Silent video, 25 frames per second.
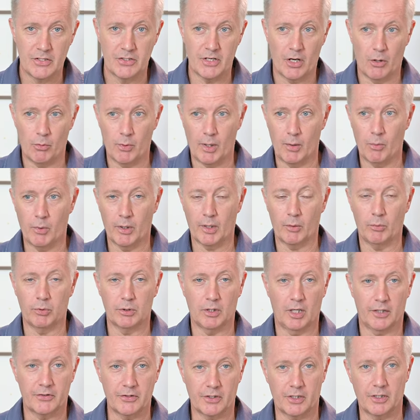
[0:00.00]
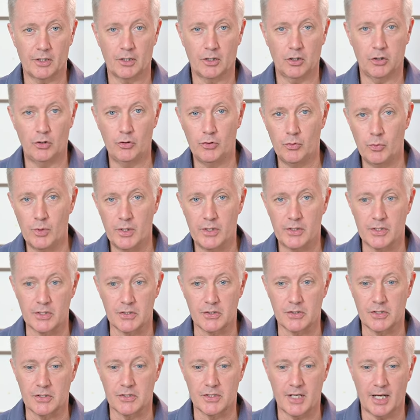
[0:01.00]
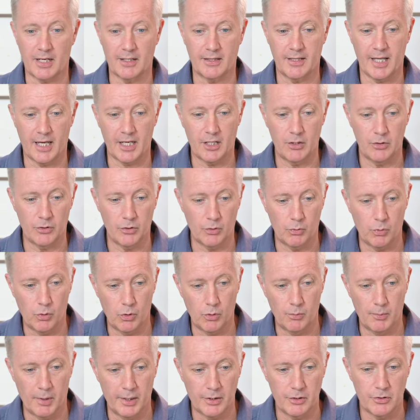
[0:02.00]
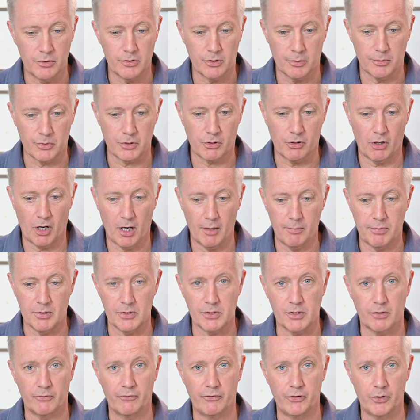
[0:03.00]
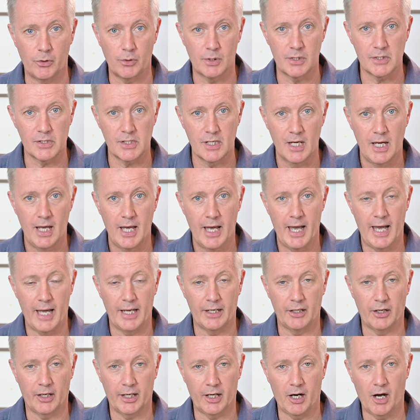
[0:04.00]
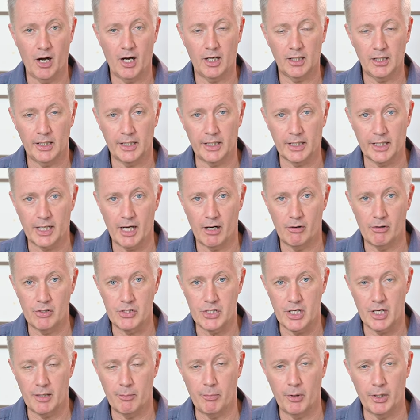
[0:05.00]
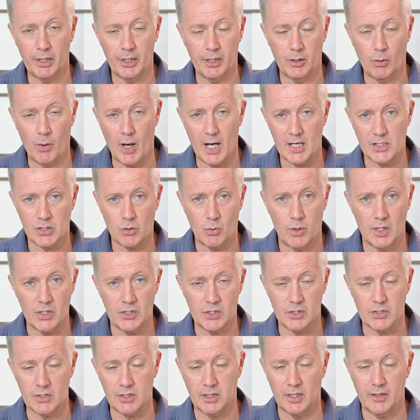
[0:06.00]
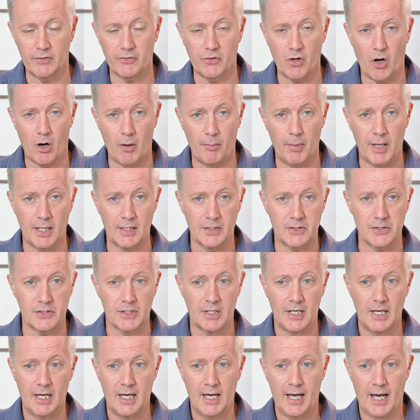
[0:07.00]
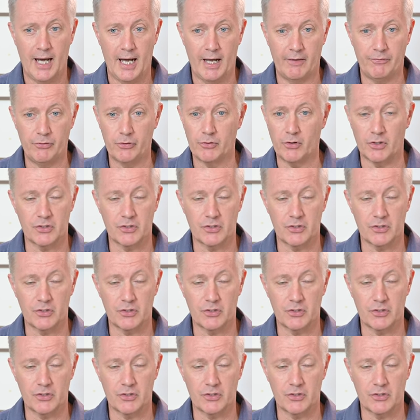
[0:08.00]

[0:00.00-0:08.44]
So what I would like to conclude with is to say thank you to all my new subscribers and viewers, and I highly encourage anybody to ask questions, leave comments. If